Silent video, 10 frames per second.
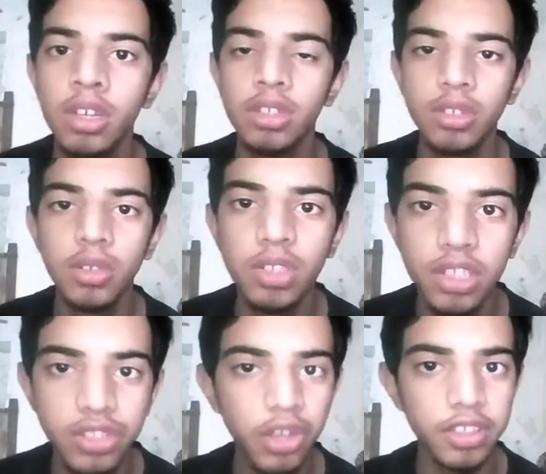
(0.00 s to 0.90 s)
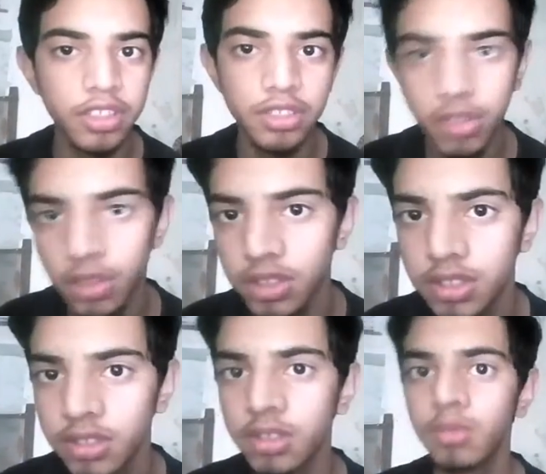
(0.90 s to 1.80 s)
So the choice is yours.
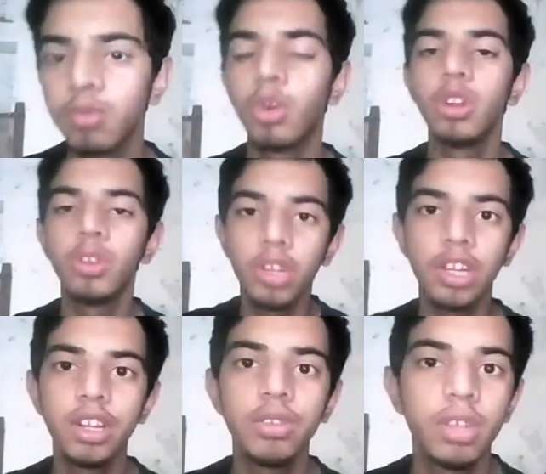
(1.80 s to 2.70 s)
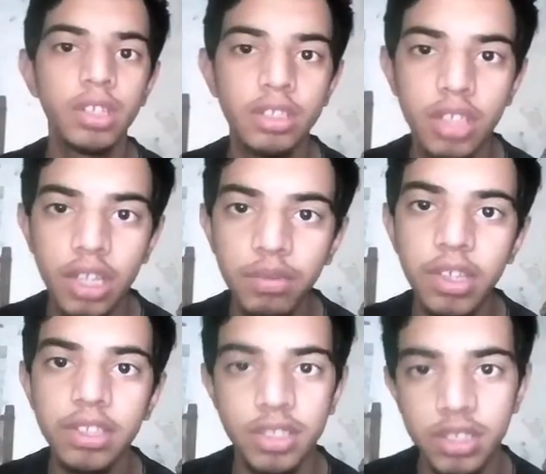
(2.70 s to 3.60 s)
What do you need to
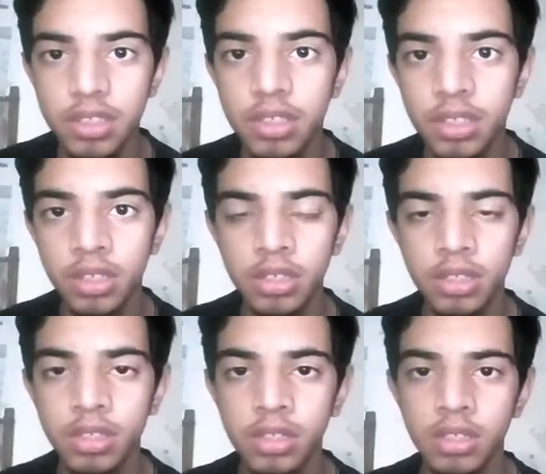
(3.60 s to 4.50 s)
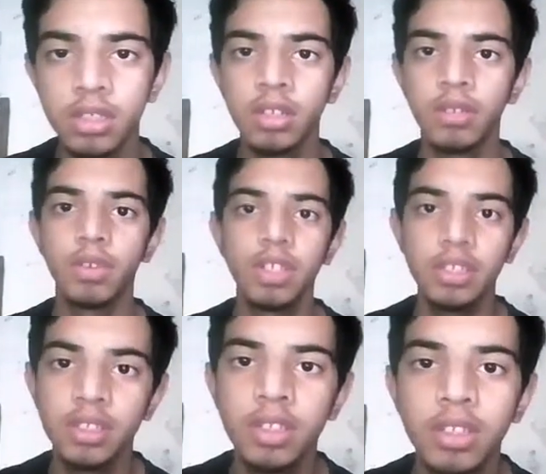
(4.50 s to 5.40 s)
invest in? First,
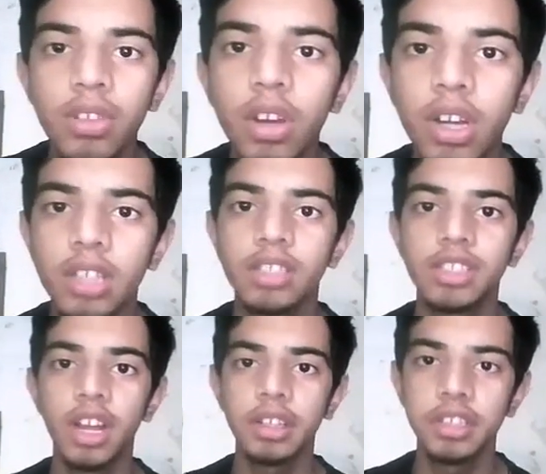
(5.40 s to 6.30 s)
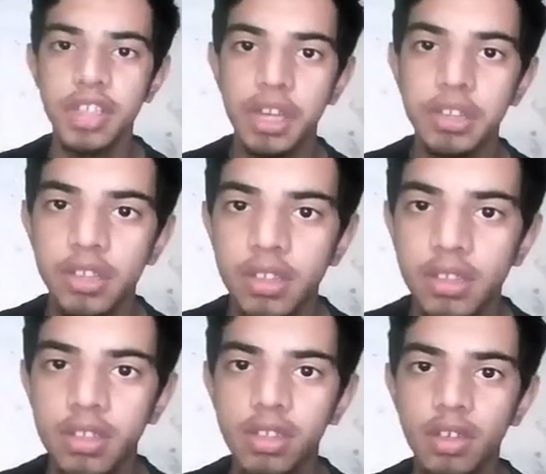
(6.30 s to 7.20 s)
you gotta strategize
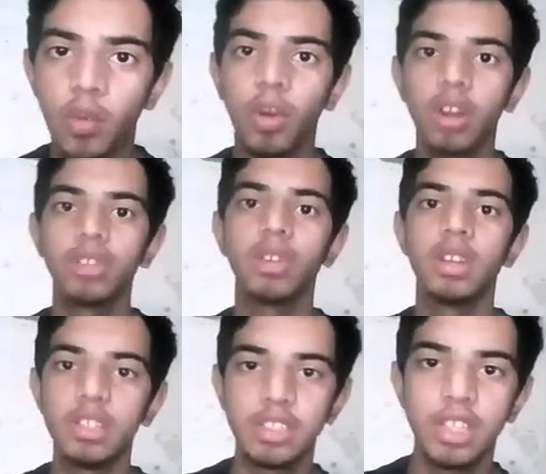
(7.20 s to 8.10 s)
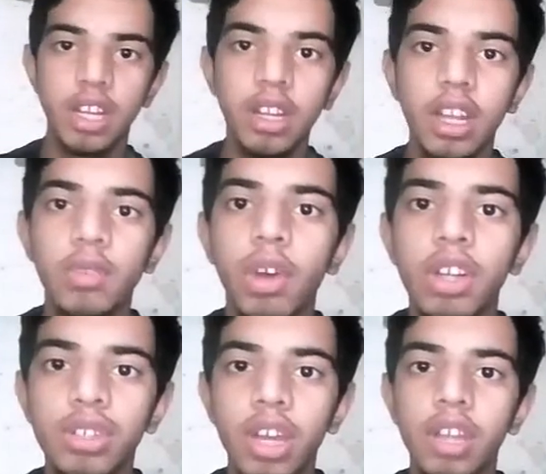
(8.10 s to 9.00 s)
what you understand and
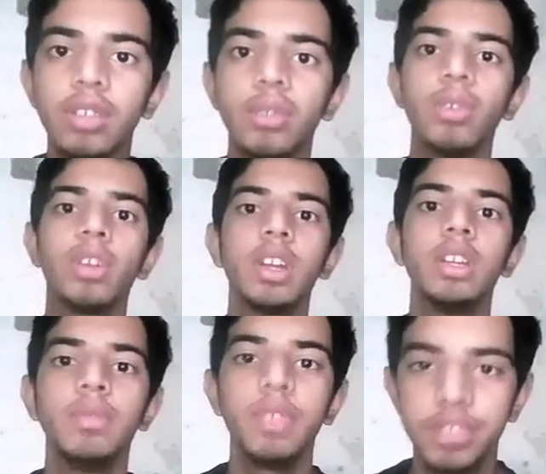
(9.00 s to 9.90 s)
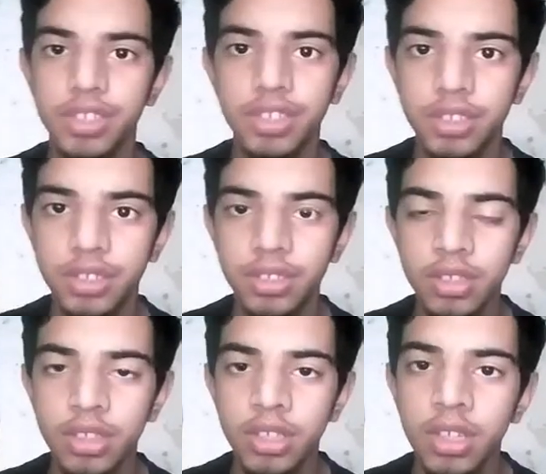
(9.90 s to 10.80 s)
what you gonna invest in.
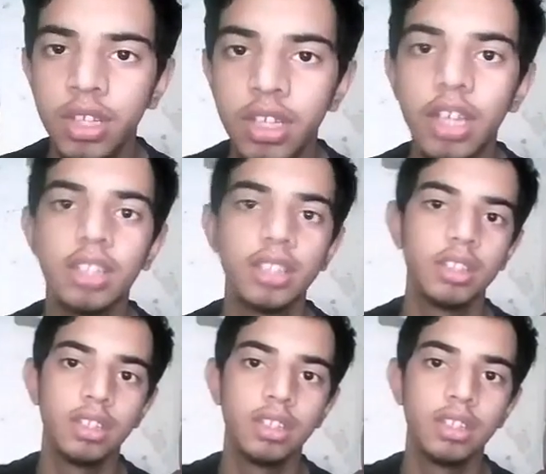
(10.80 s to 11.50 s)
And